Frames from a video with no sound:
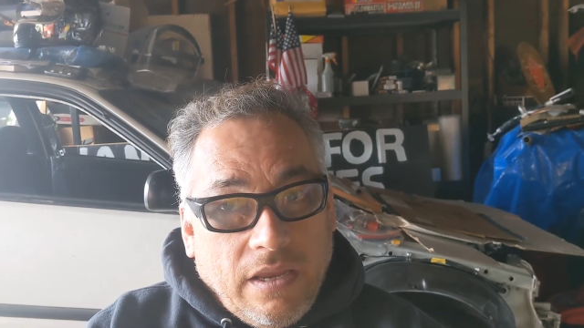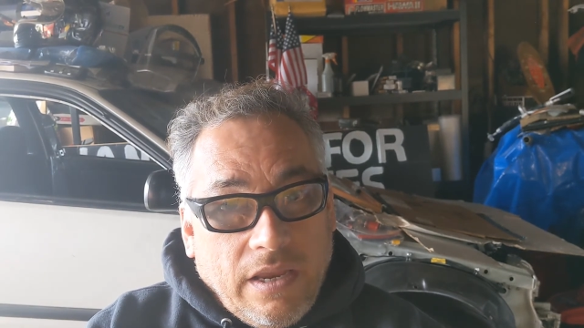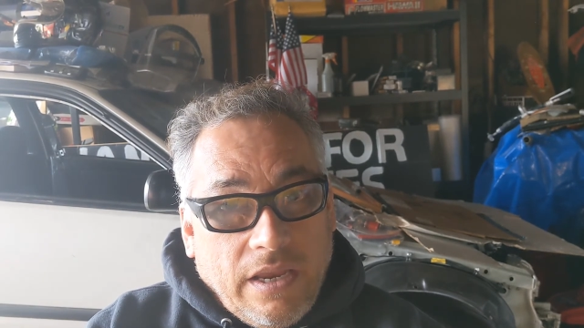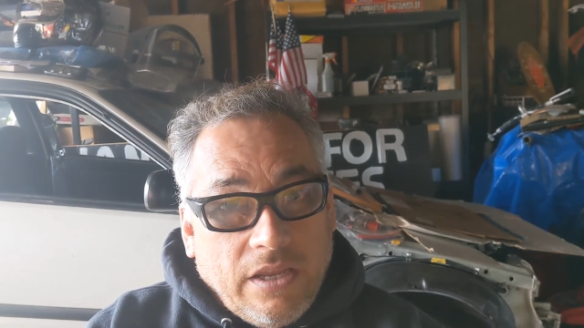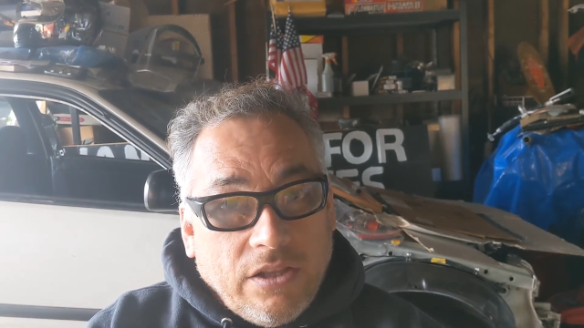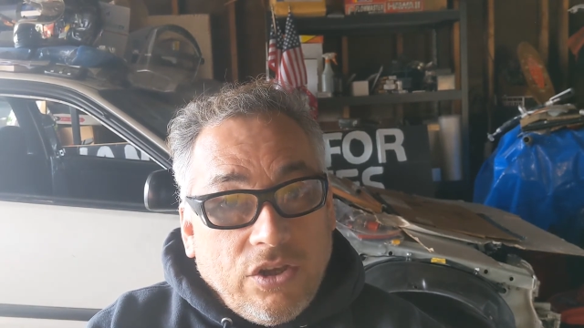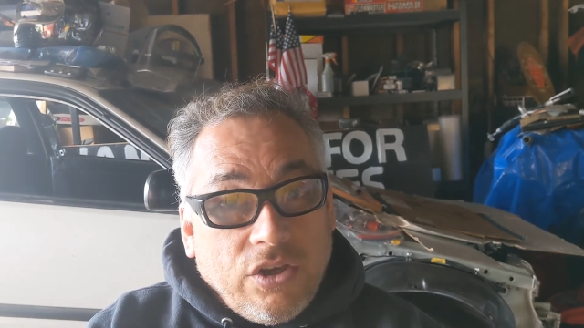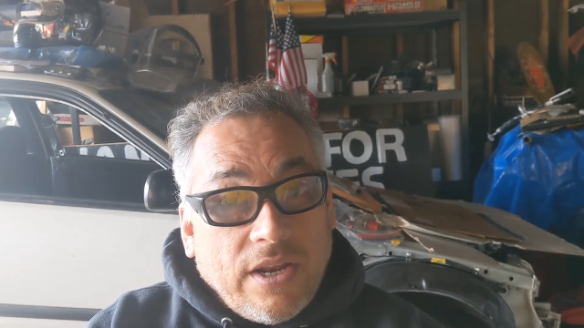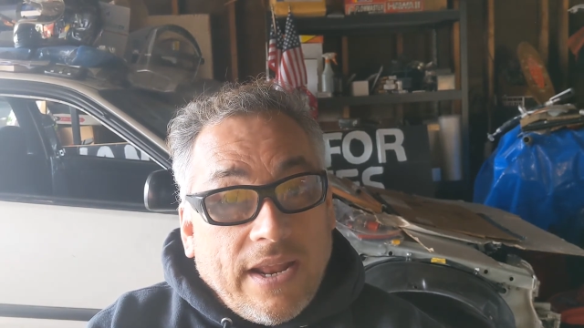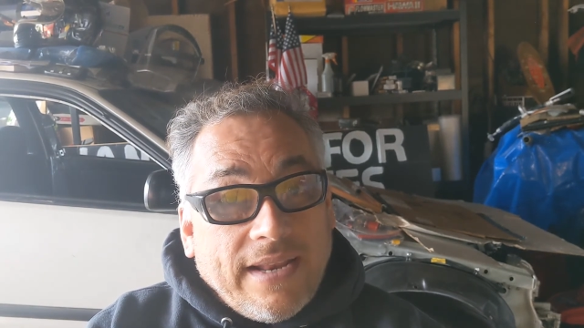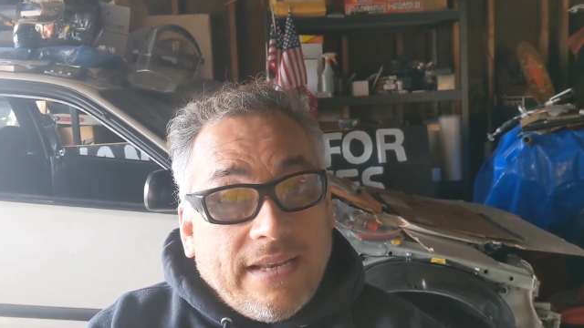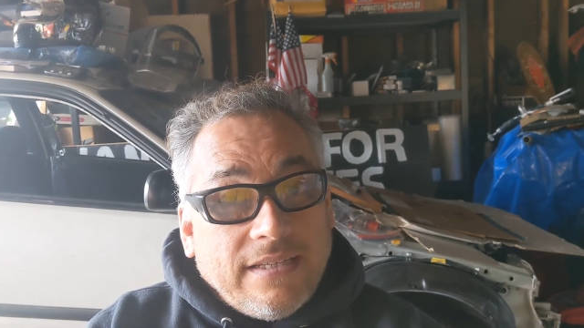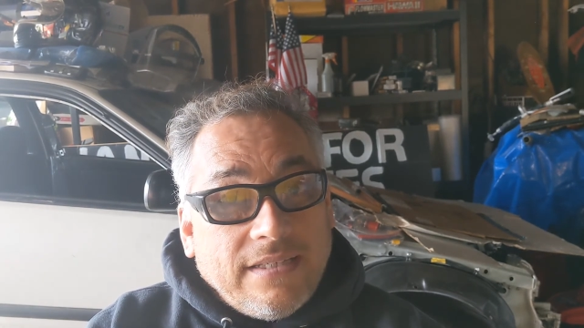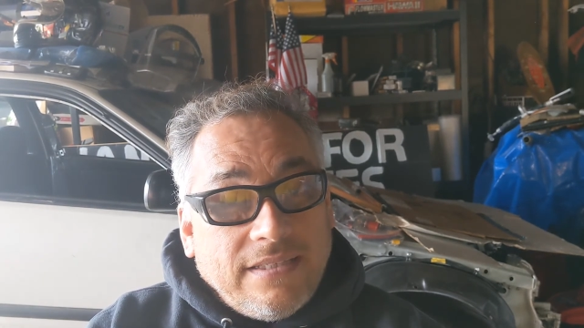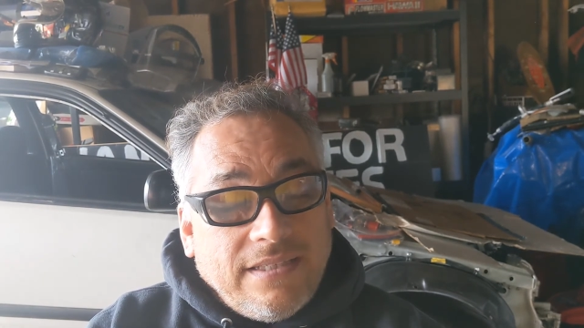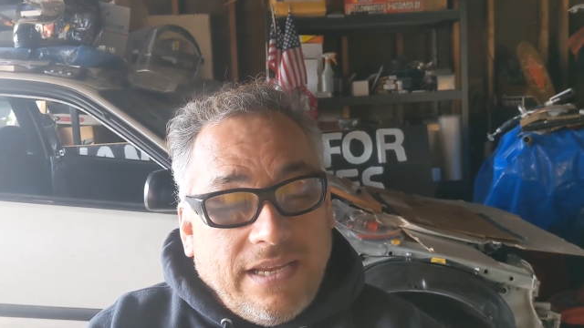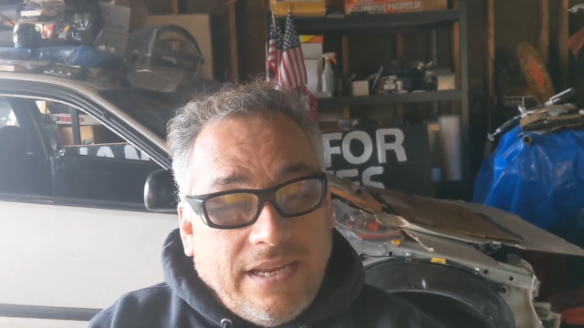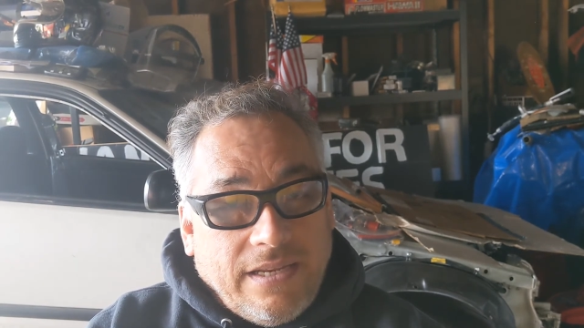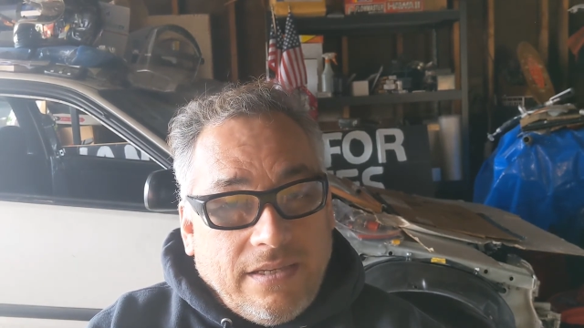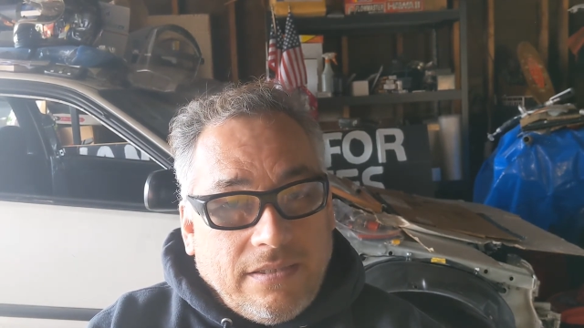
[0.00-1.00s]
in the United
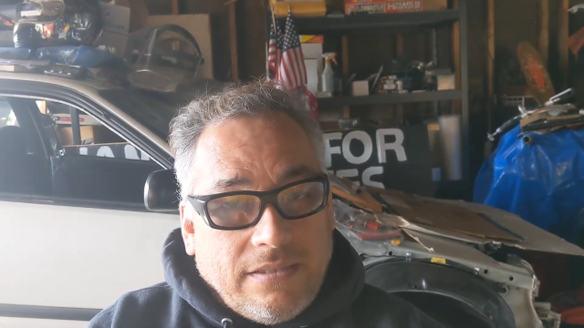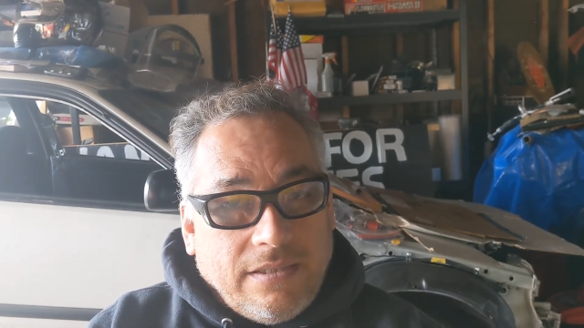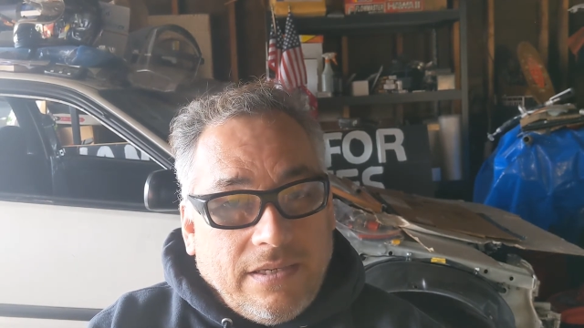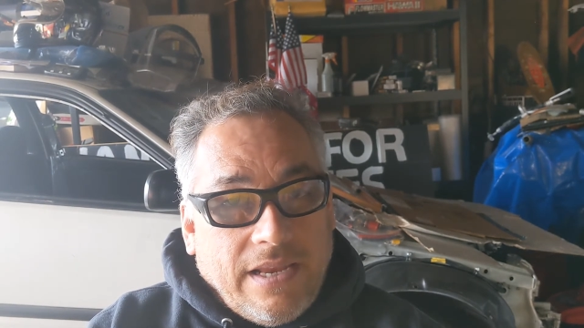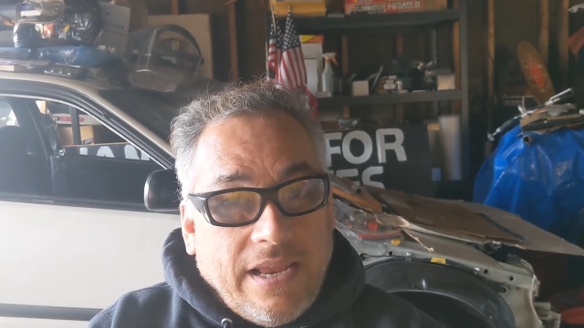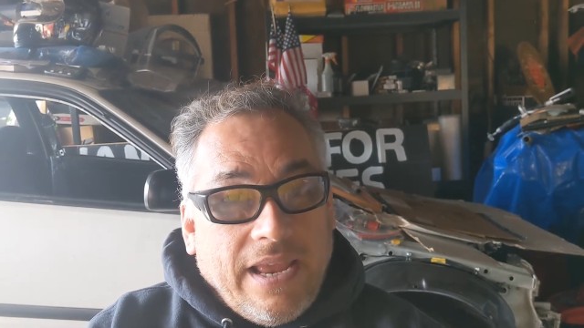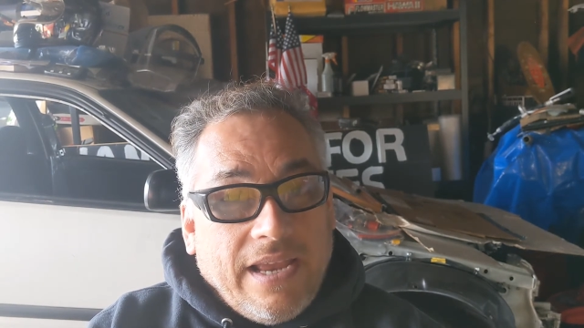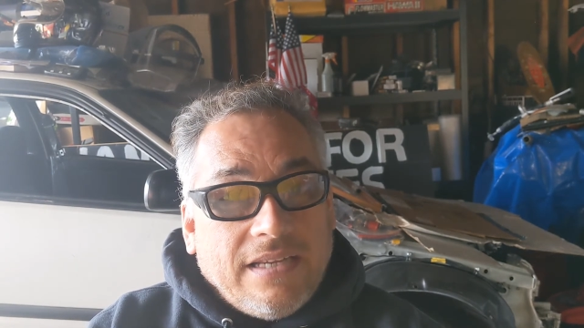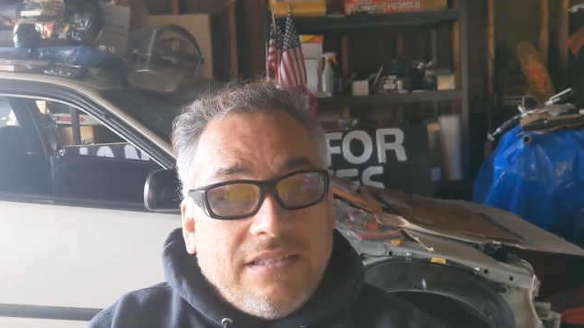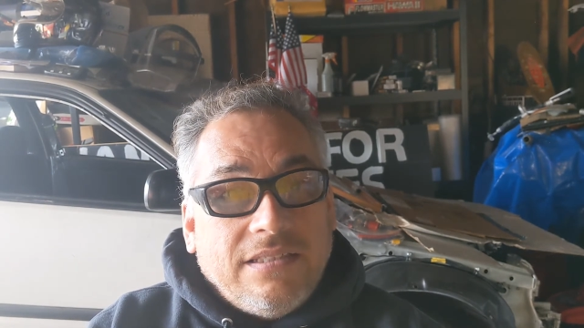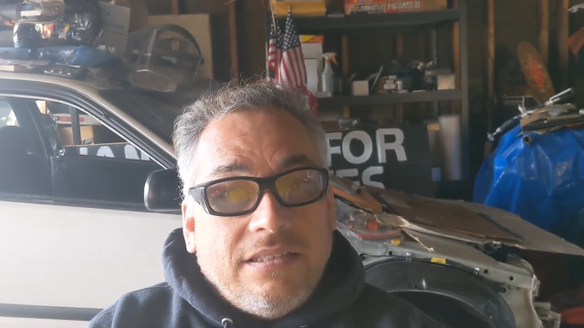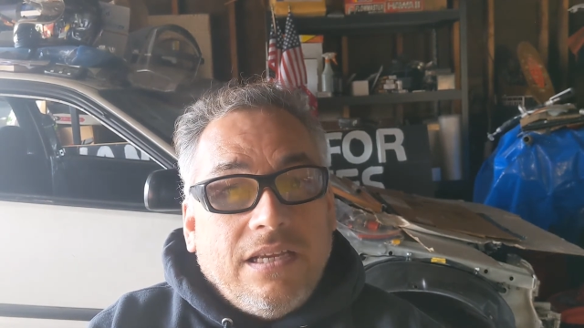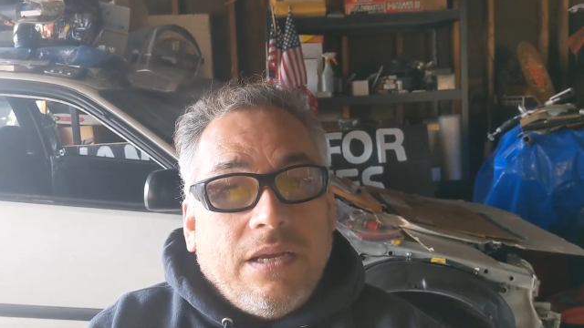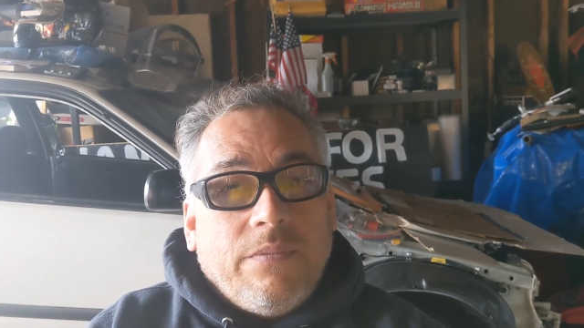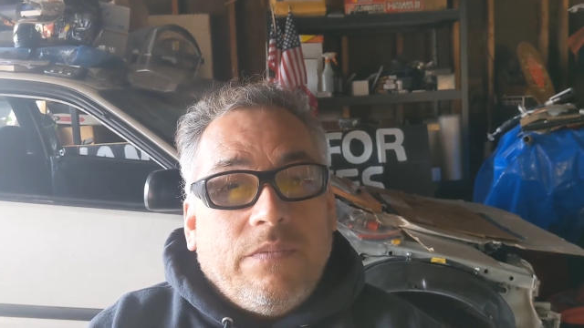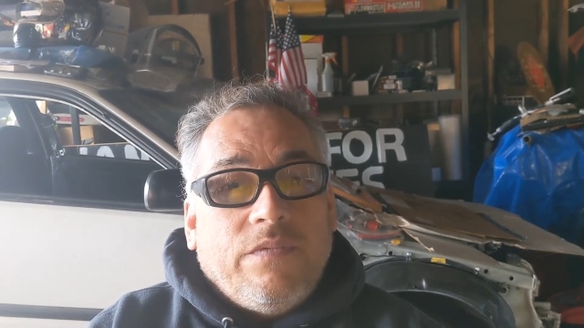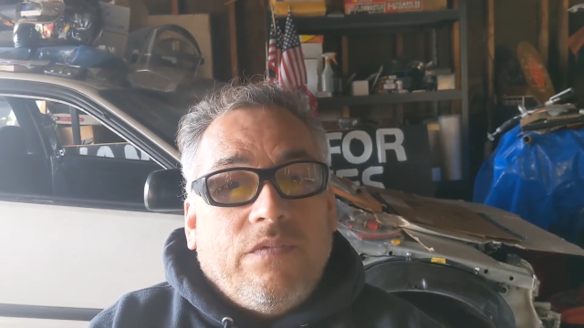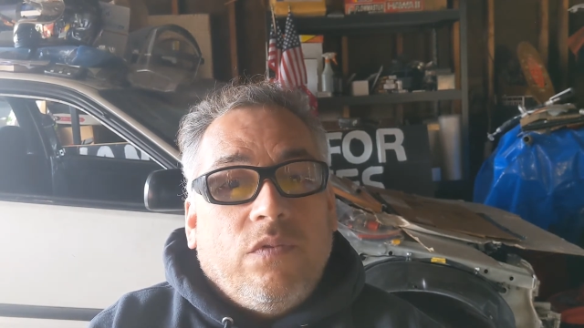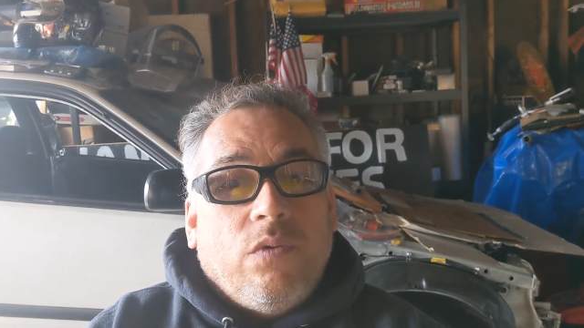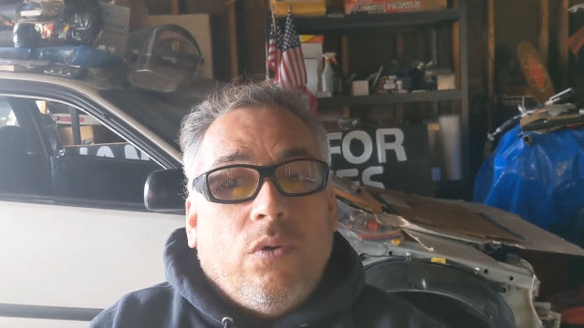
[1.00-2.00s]
States,
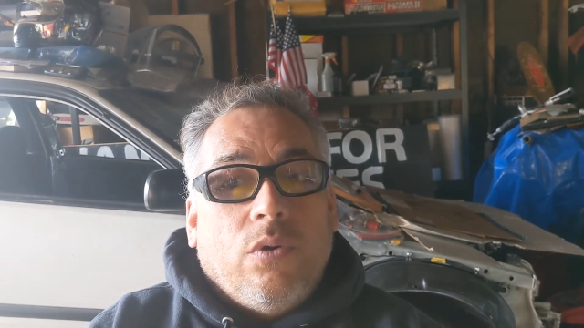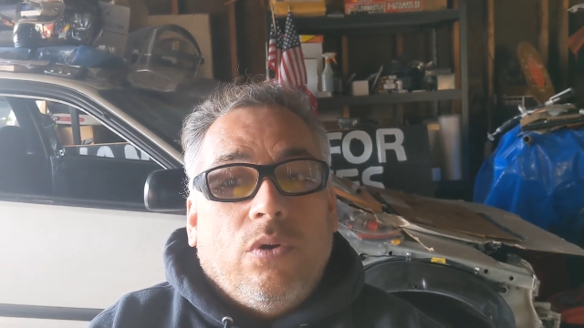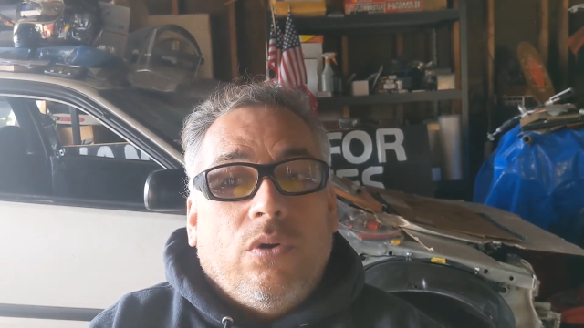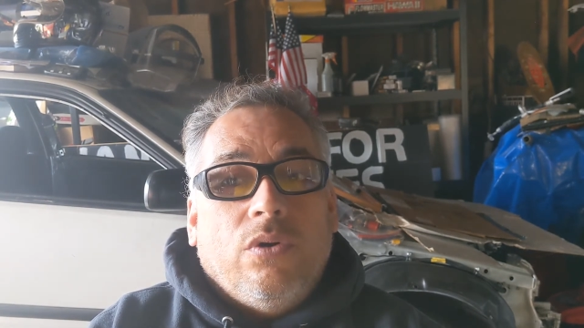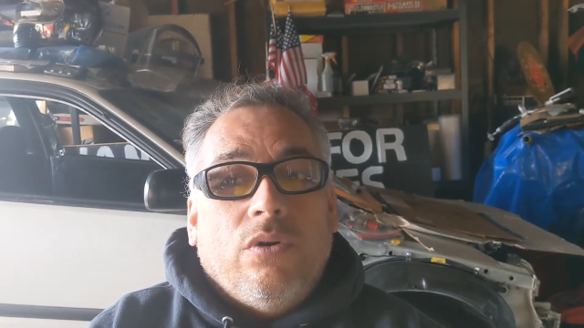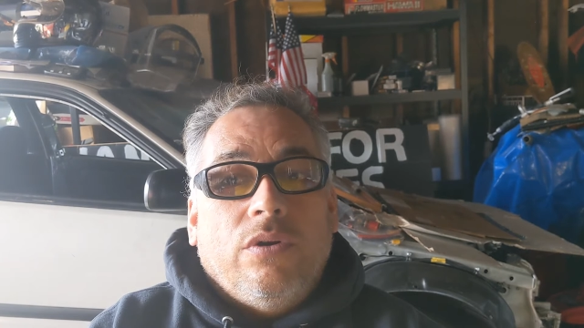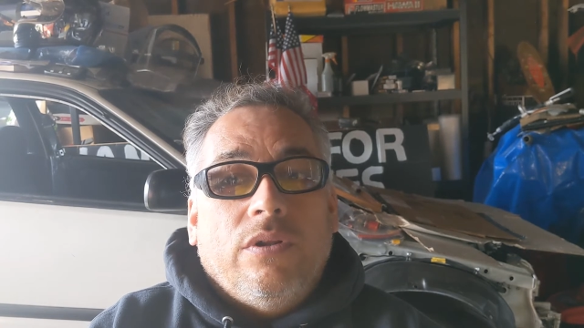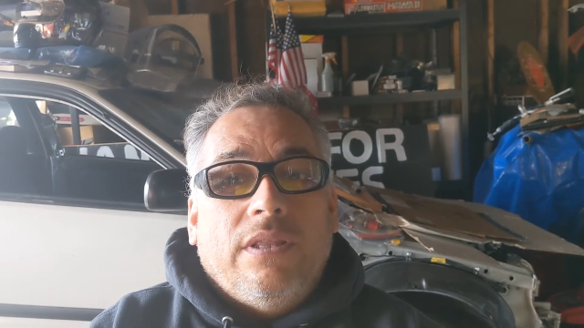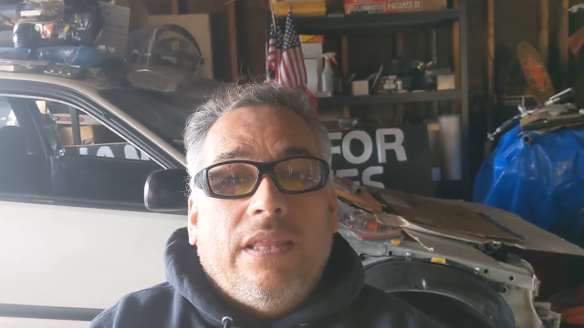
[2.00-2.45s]
except for